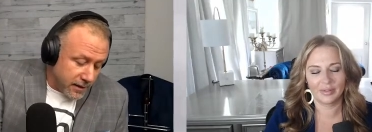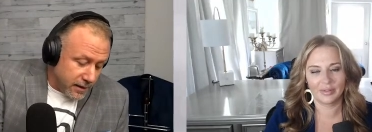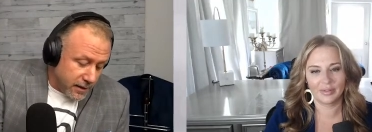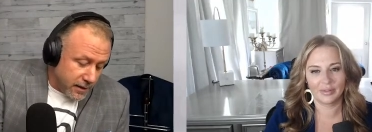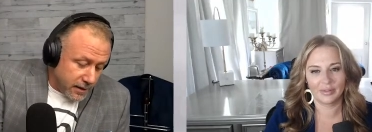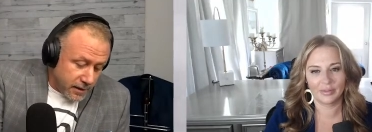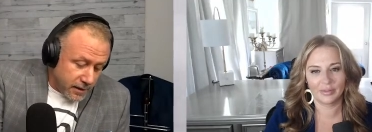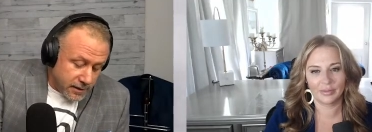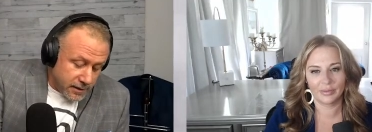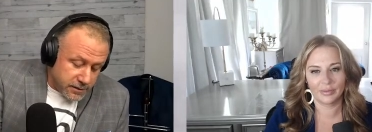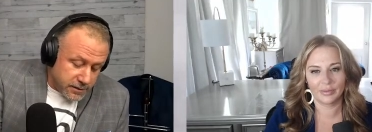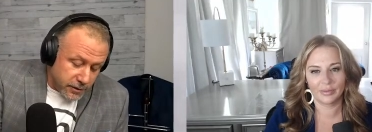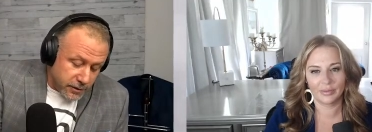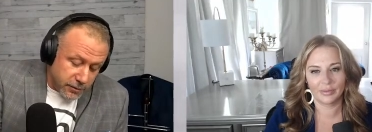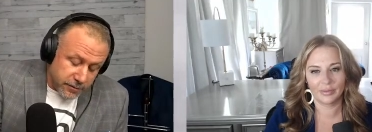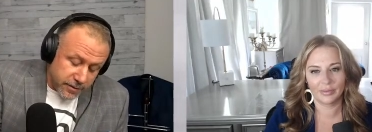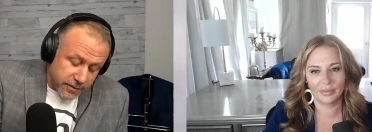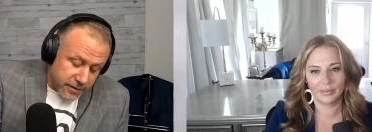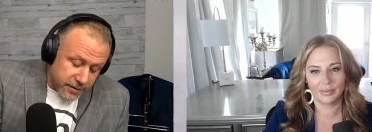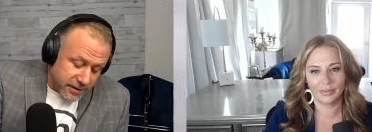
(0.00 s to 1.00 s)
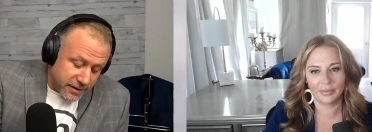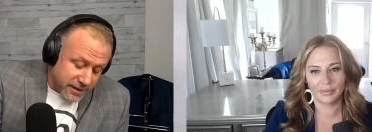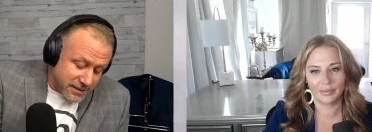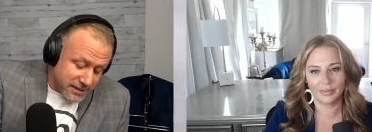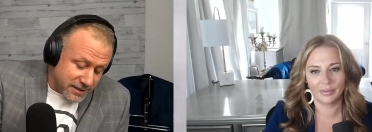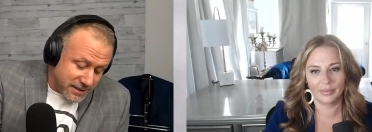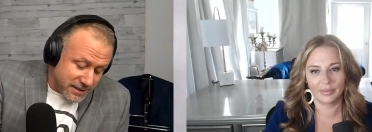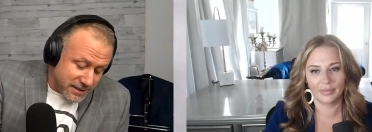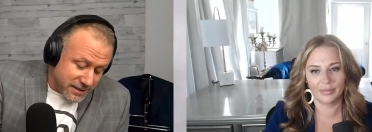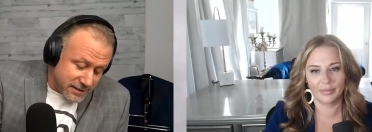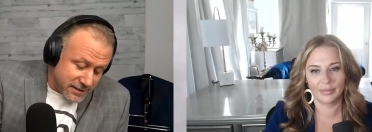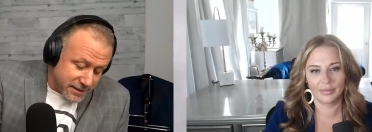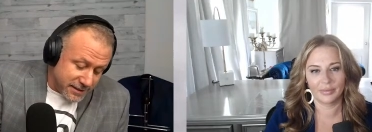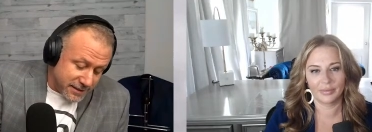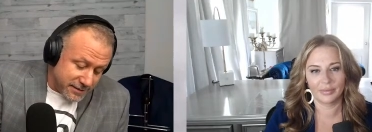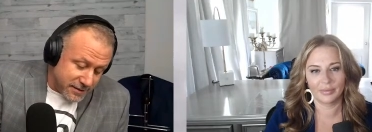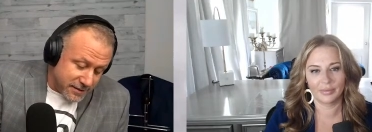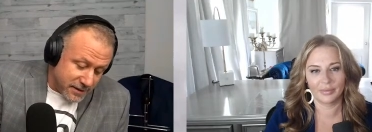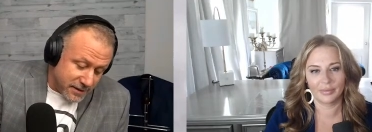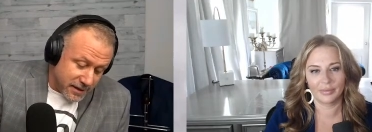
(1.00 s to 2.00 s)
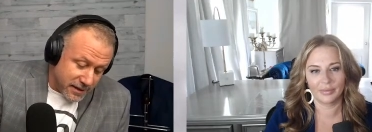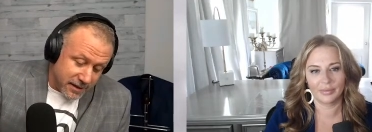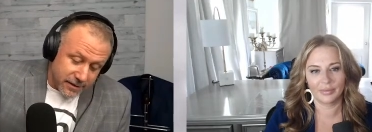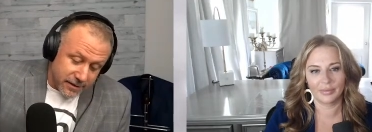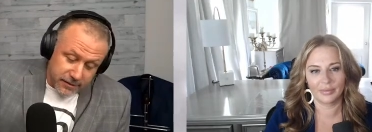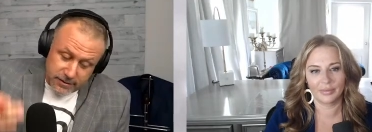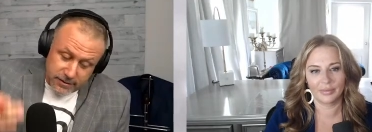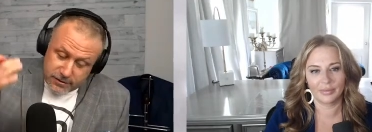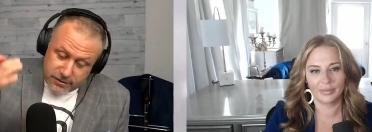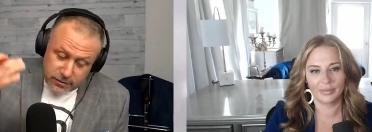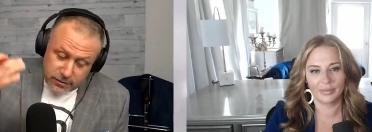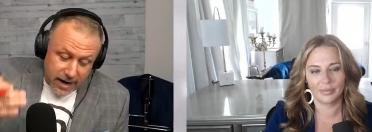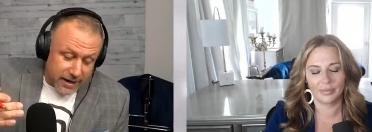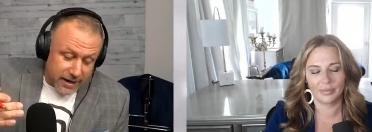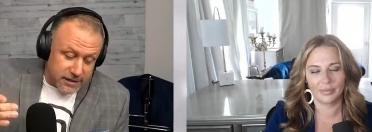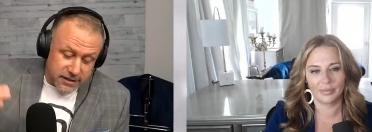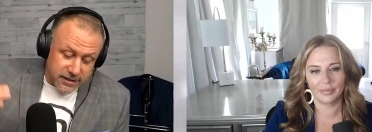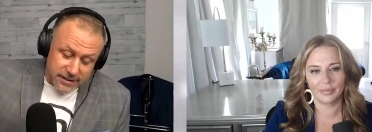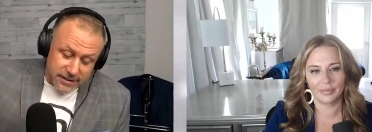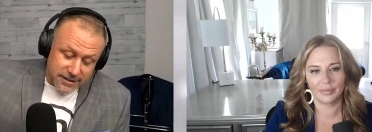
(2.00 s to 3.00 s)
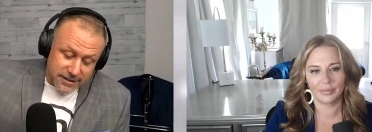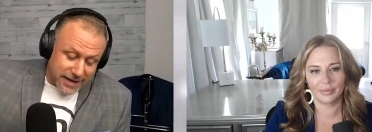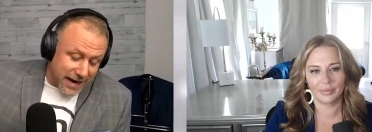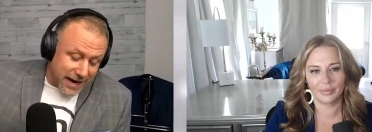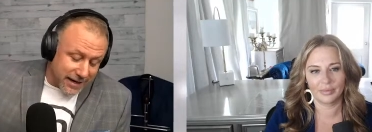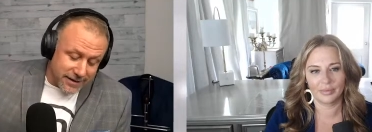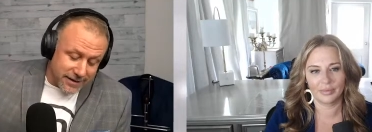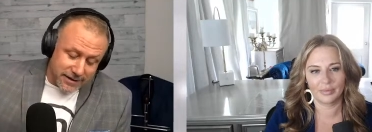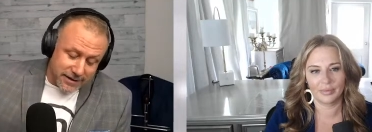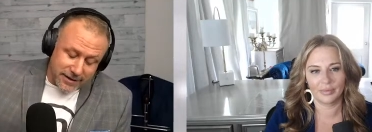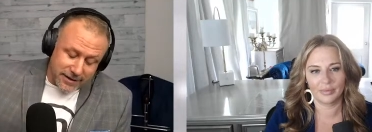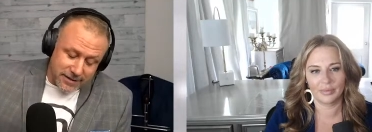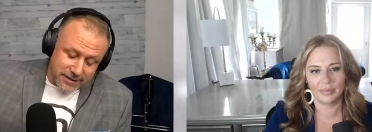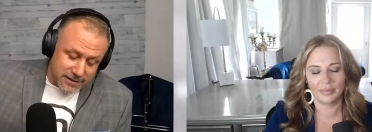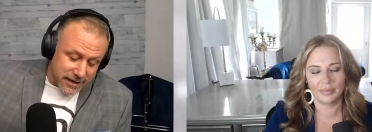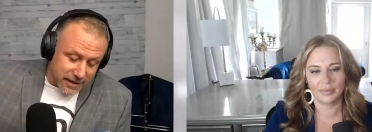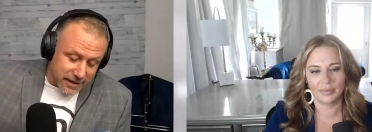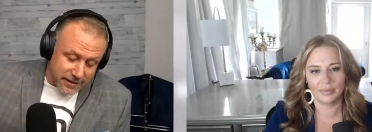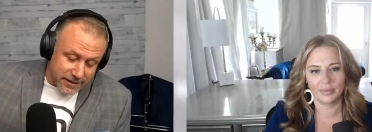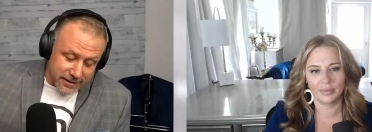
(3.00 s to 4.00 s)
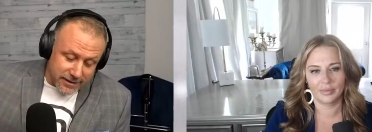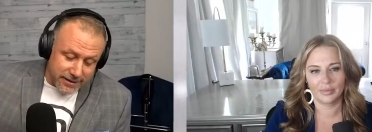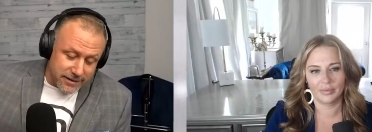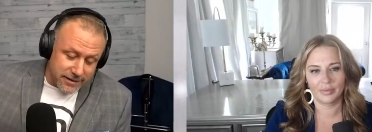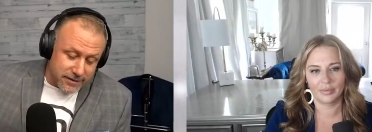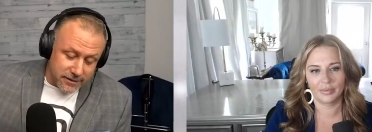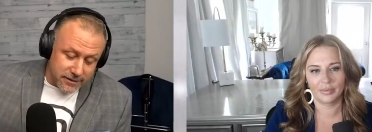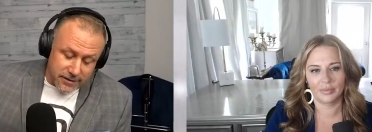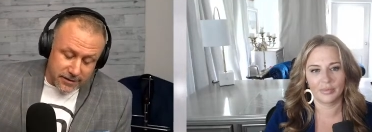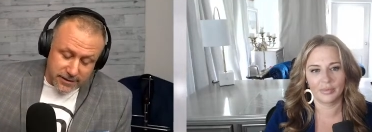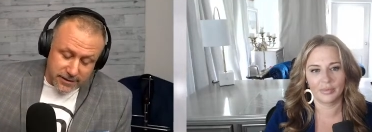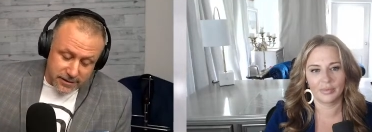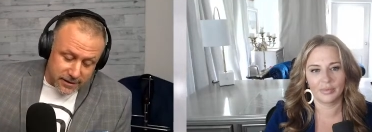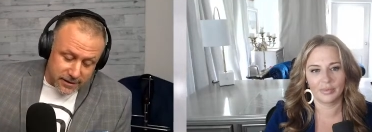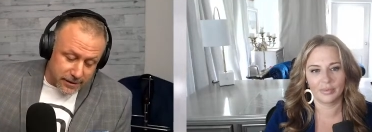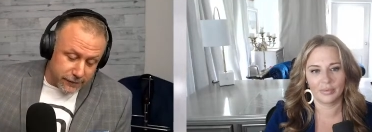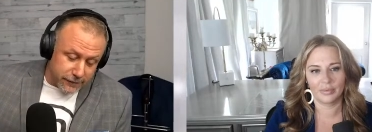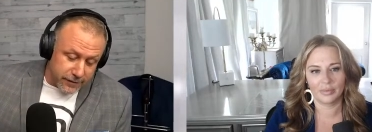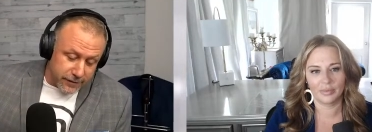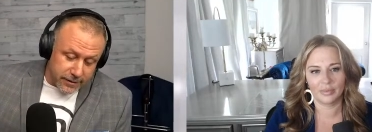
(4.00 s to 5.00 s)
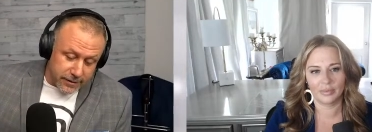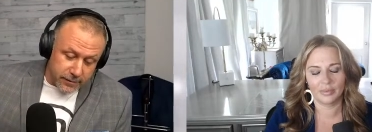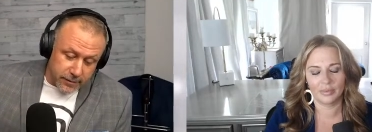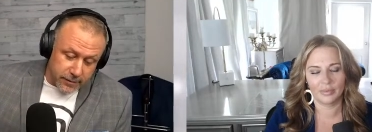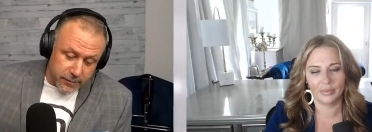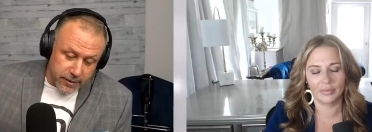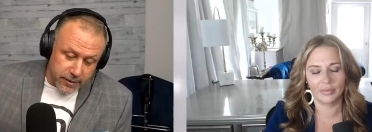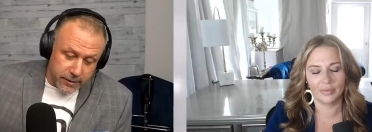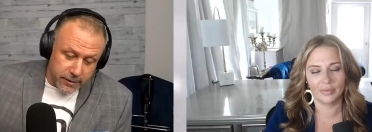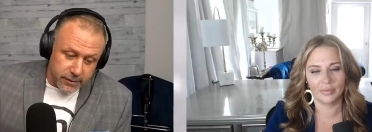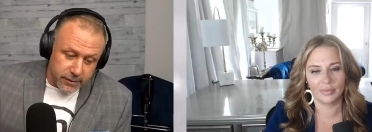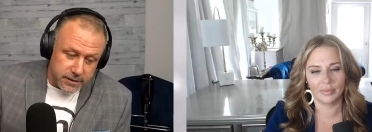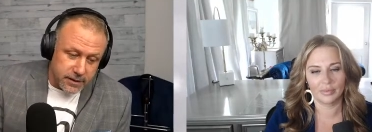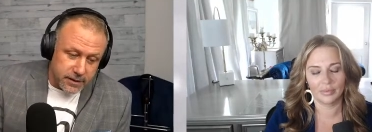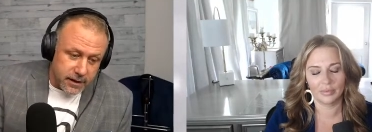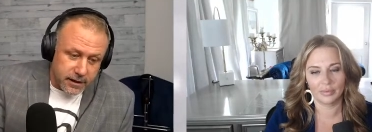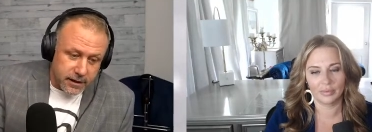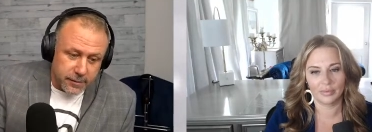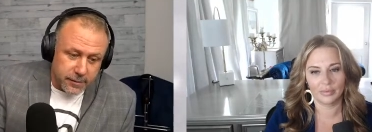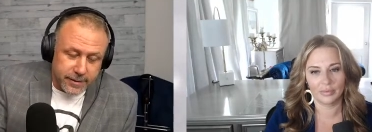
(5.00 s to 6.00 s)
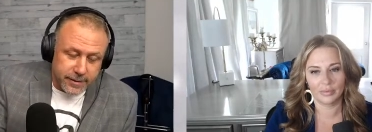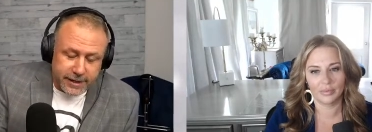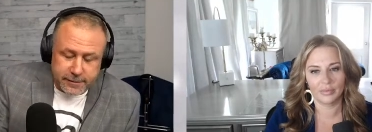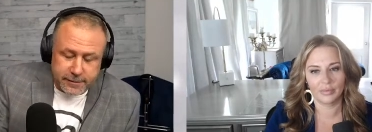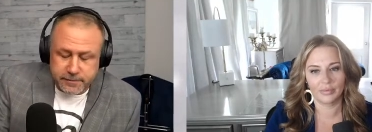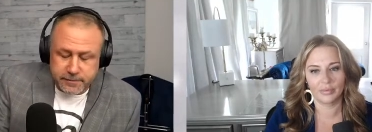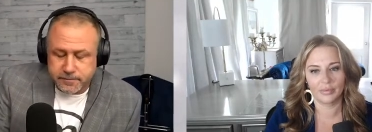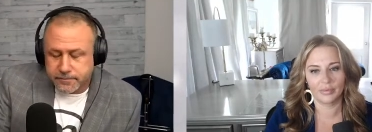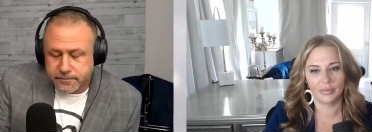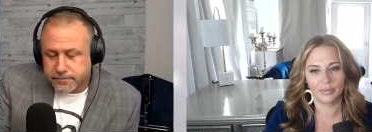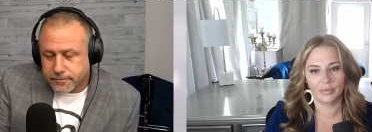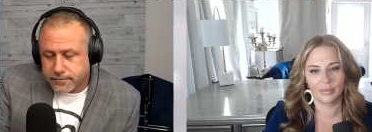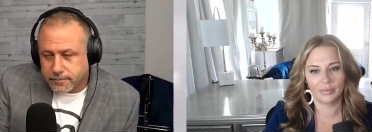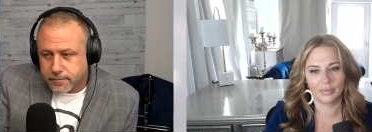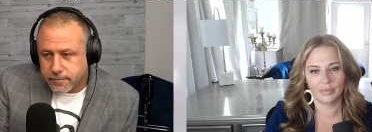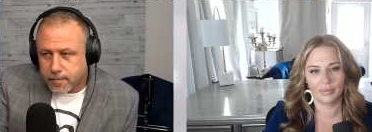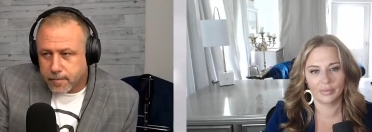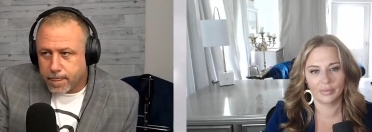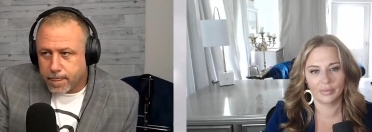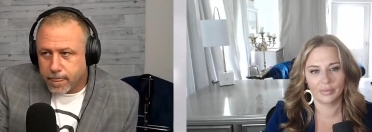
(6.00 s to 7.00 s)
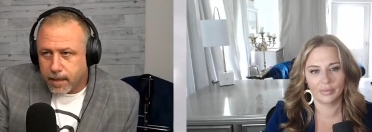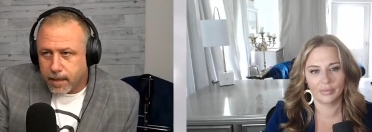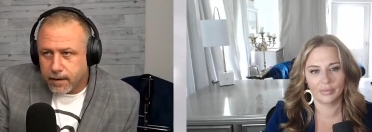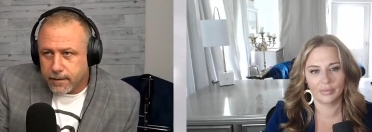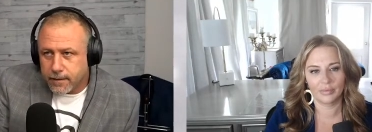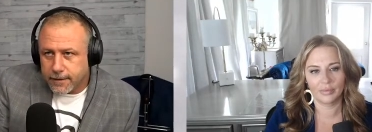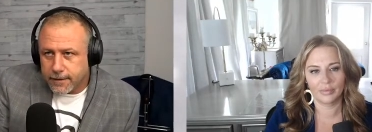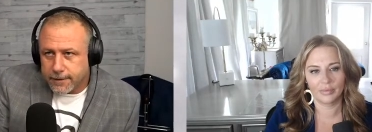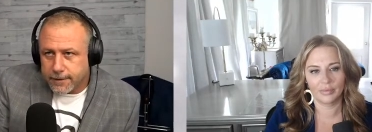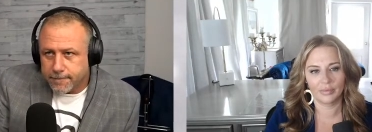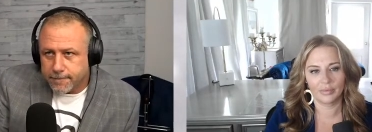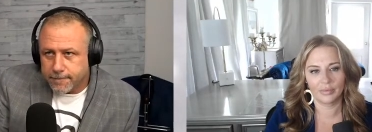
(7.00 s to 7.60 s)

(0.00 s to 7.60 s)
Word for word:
Speaker 1: so this is uh, kind of the strategies, tactics that lead to this stuff, and, and we always talk about. Um,